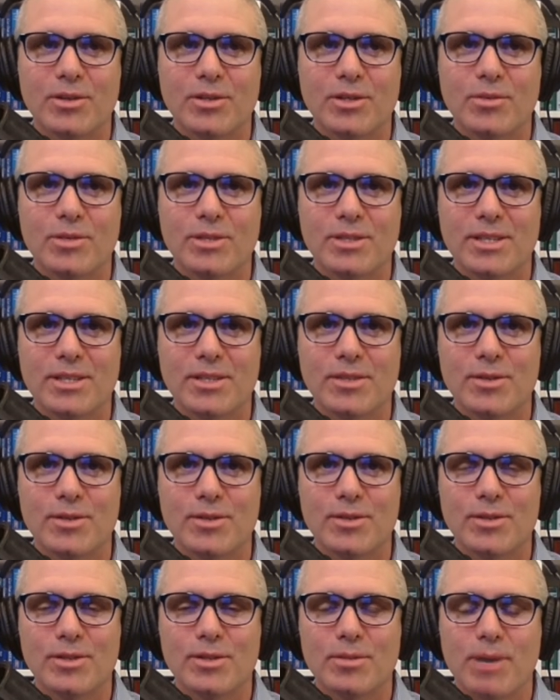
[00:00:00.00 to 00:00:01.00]
she was
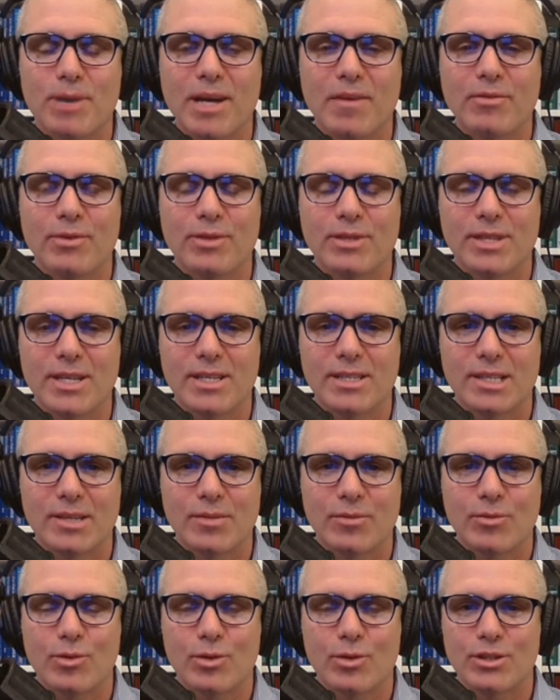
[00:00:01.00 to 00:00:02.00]
introduced to mindfulness, and
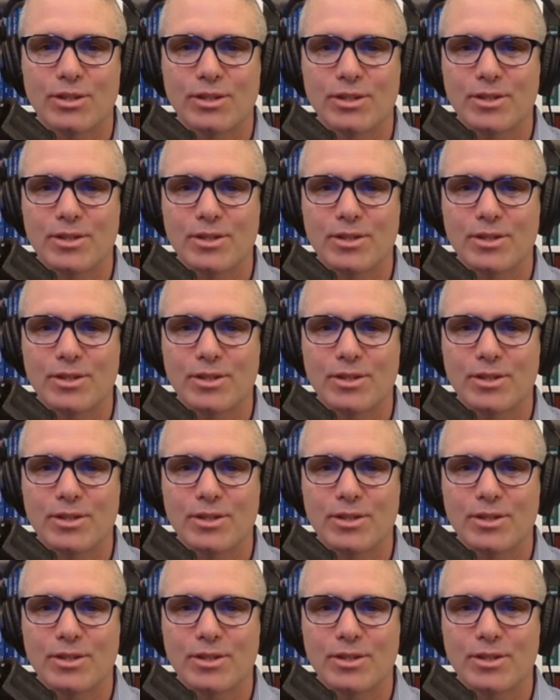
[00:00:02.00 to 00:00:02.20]
of course,